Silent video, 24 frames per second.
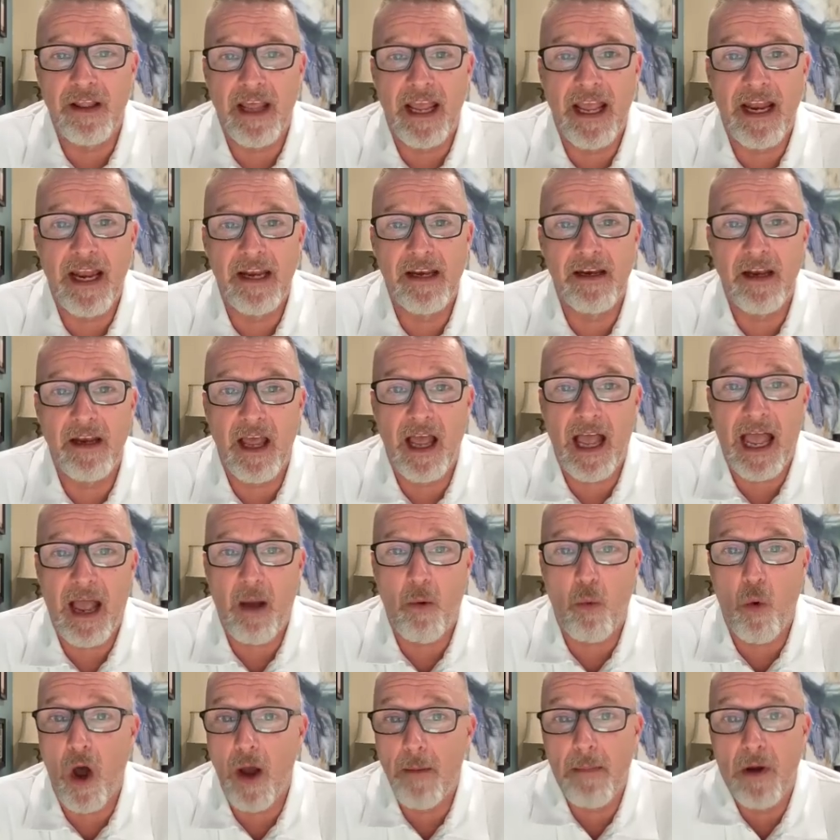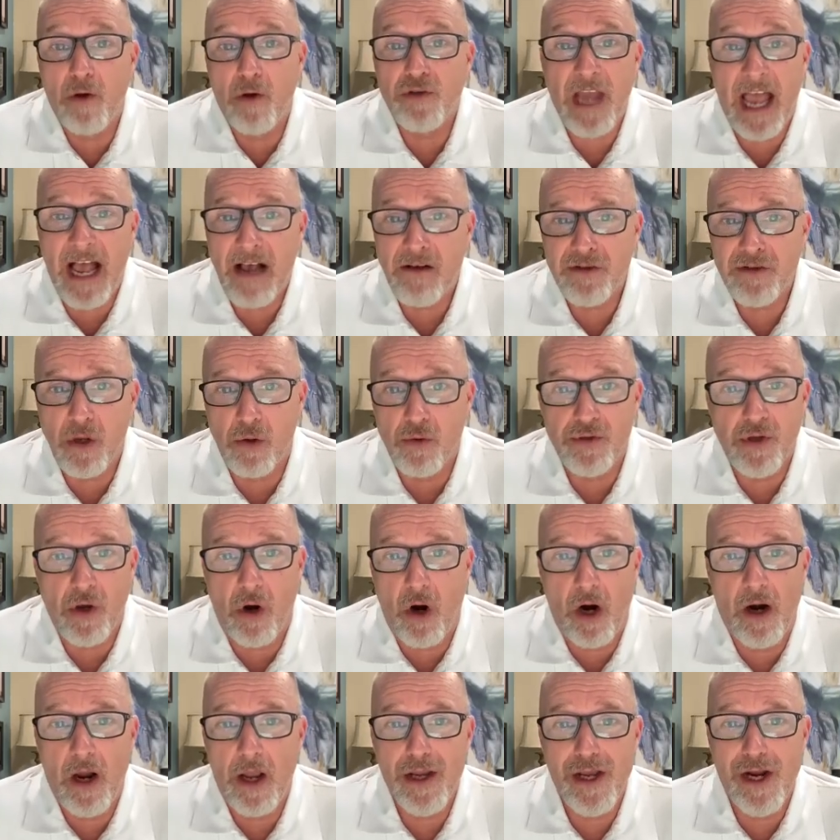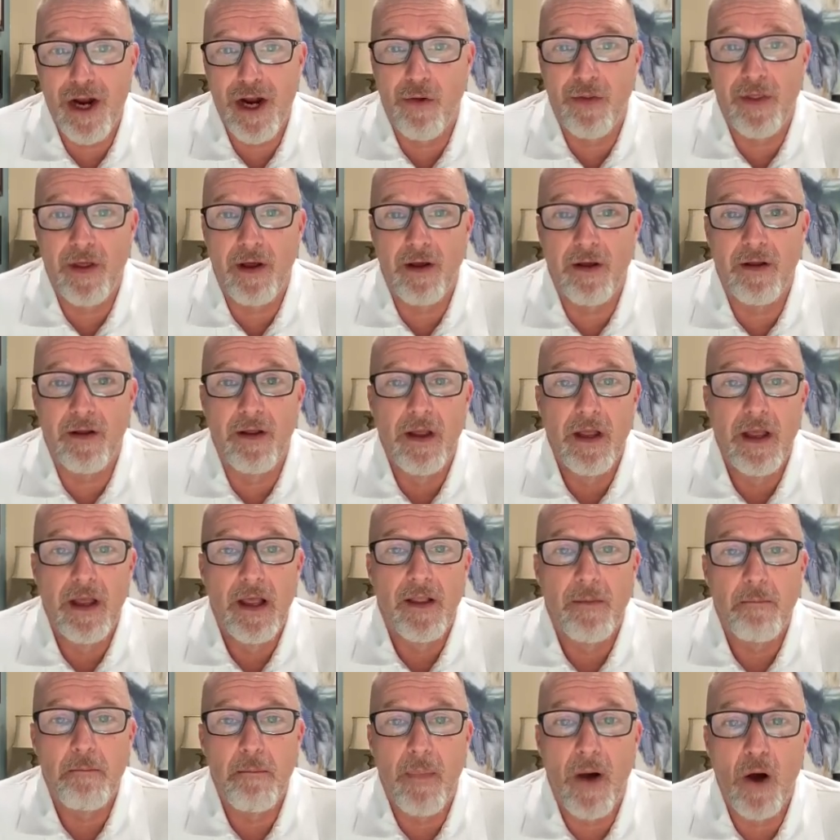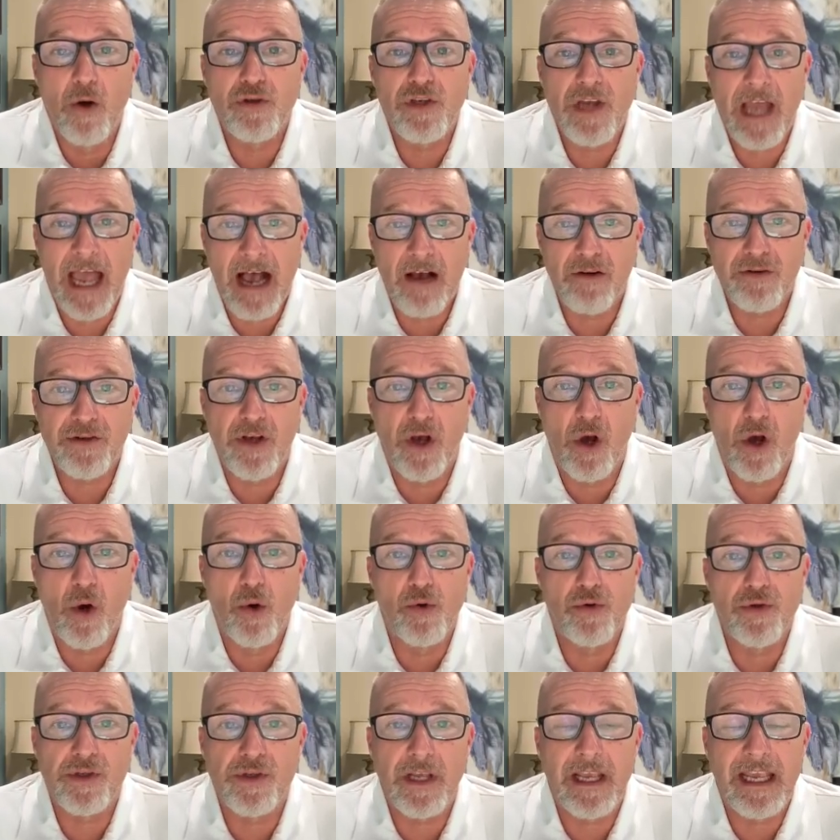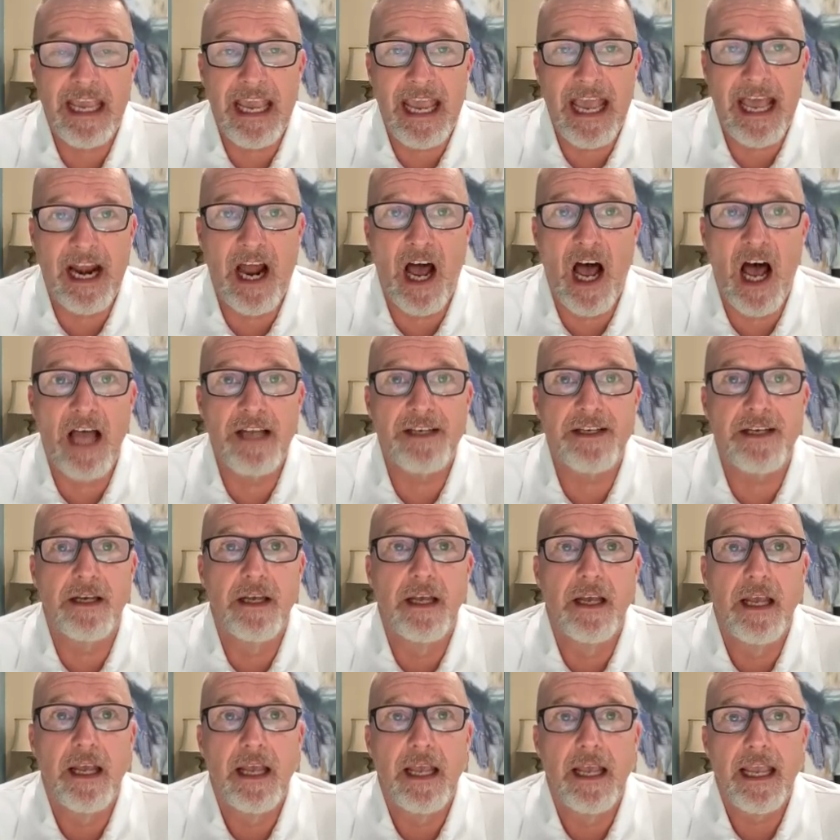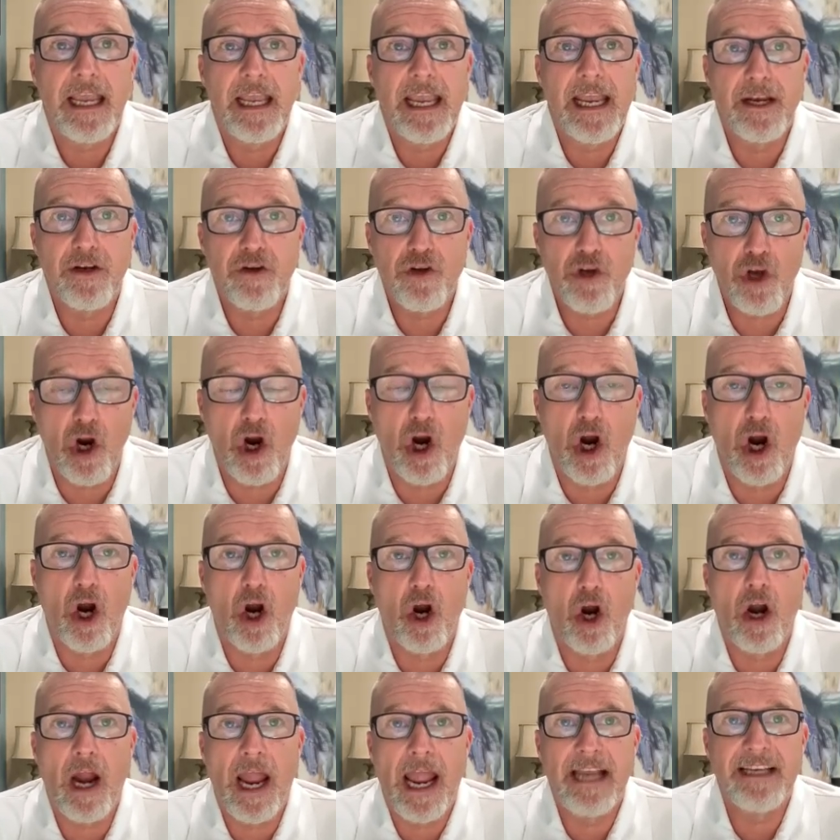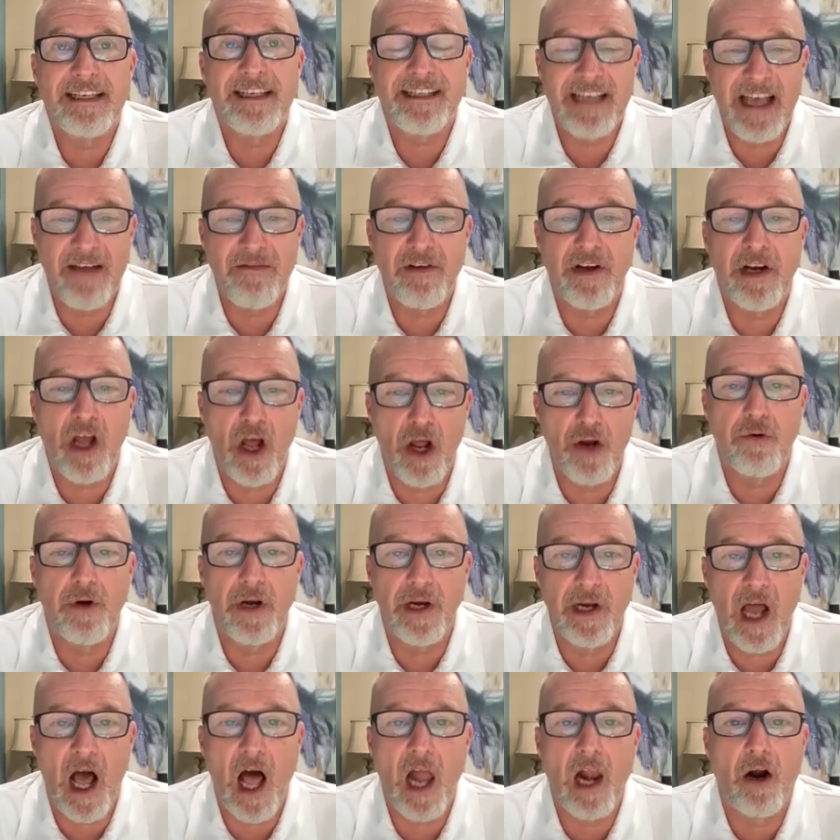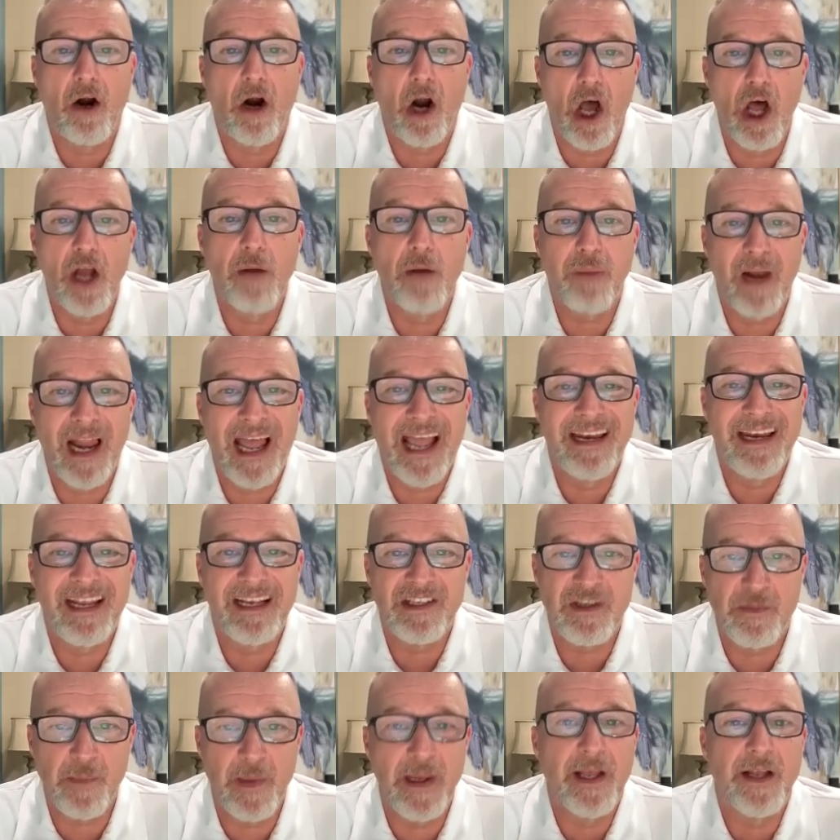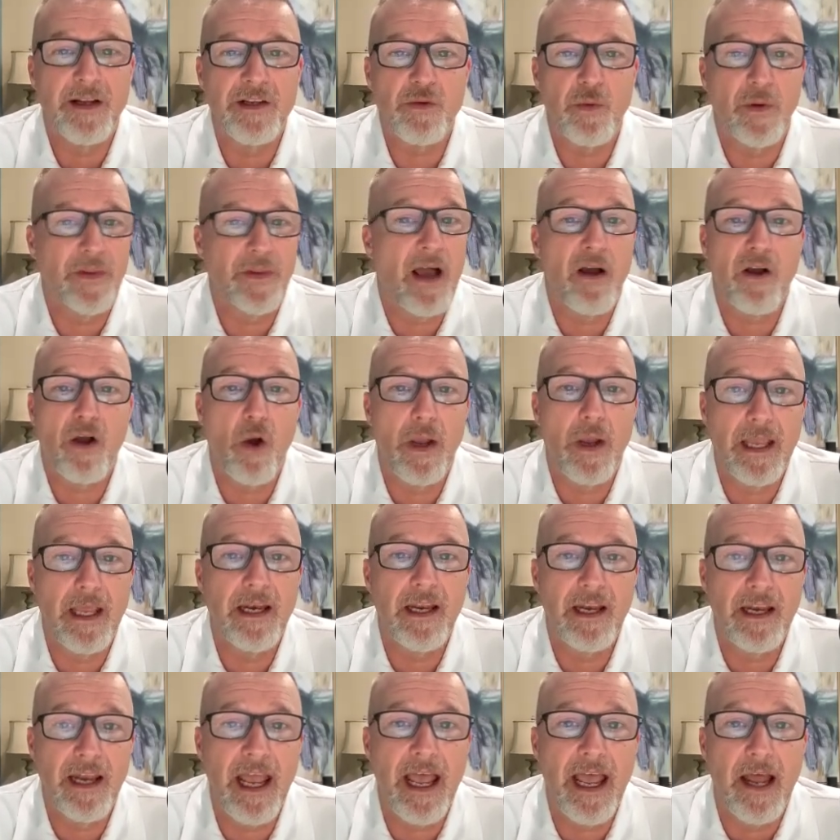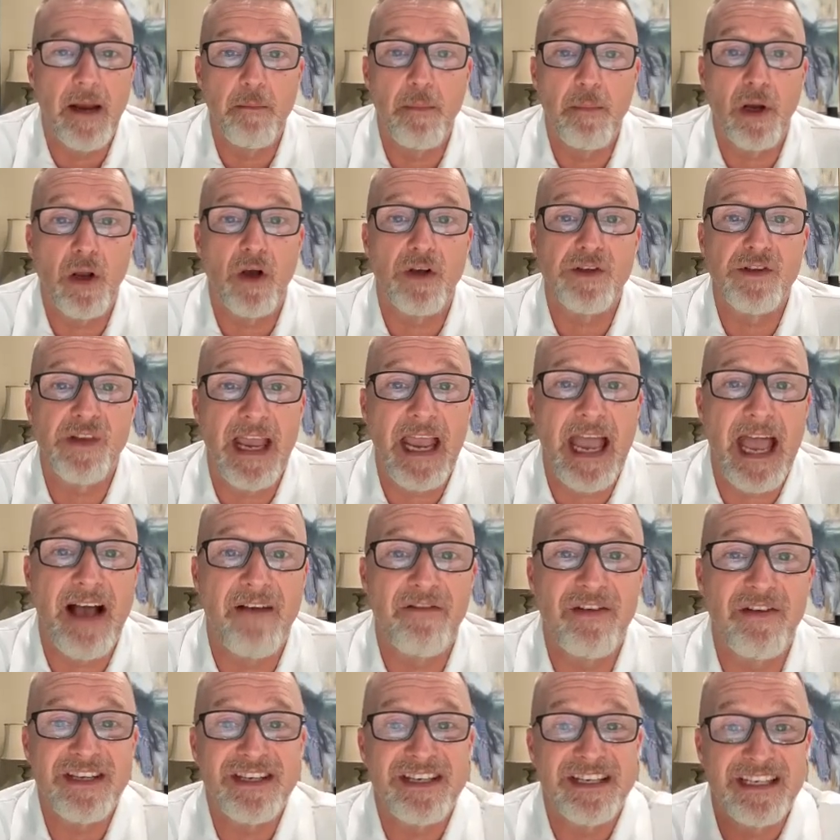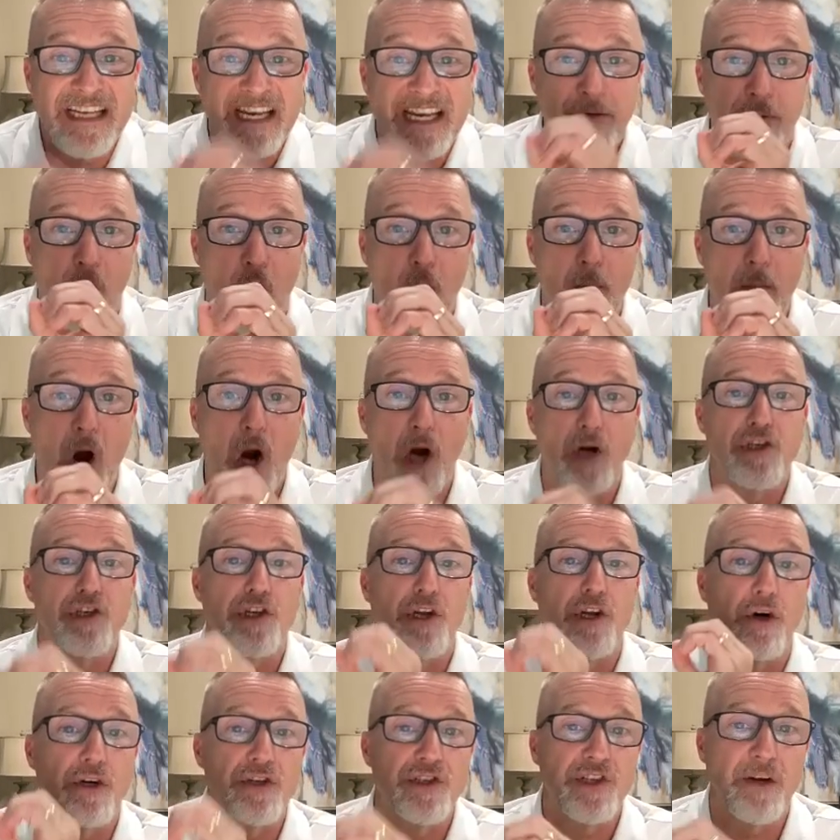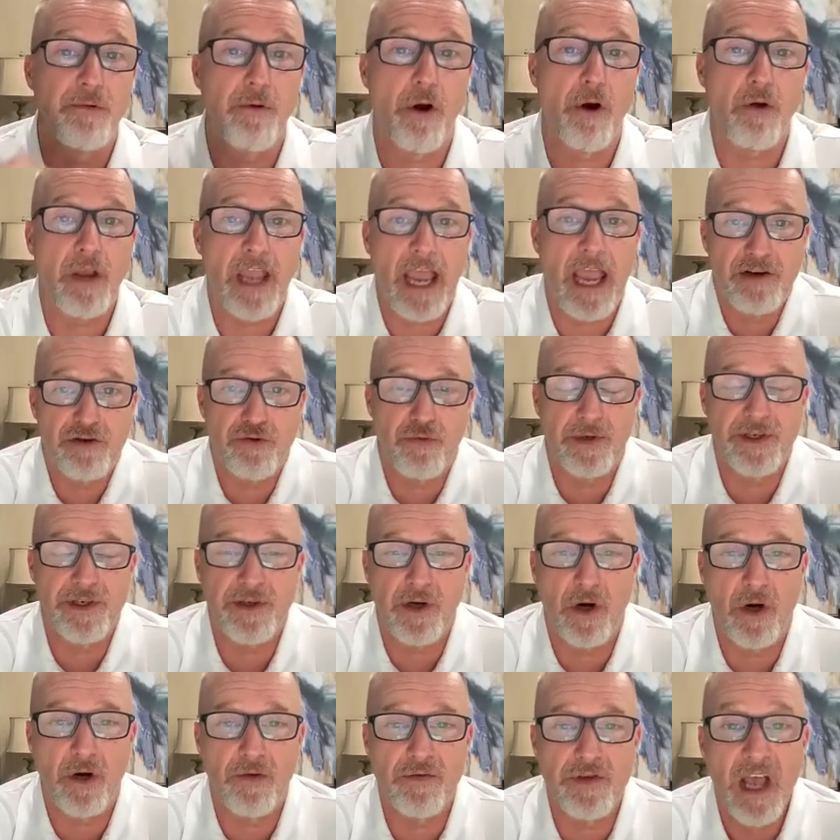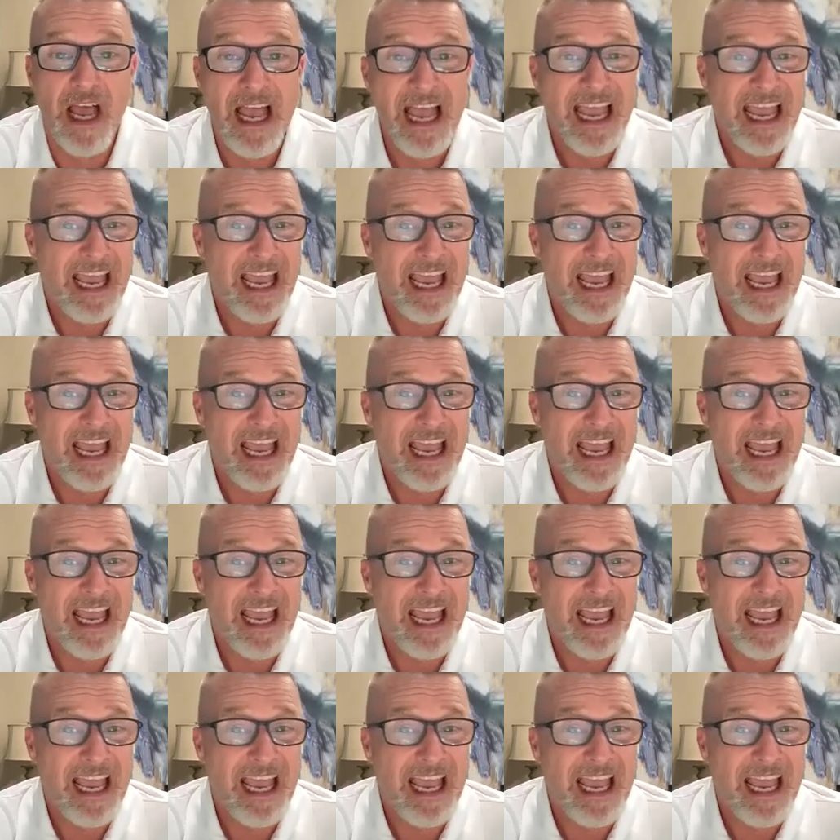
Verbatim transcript: than what most households are. You know, the most households cannot incur a $700 unplanned expense without going into debt because they have zero margin or zero cash reserves.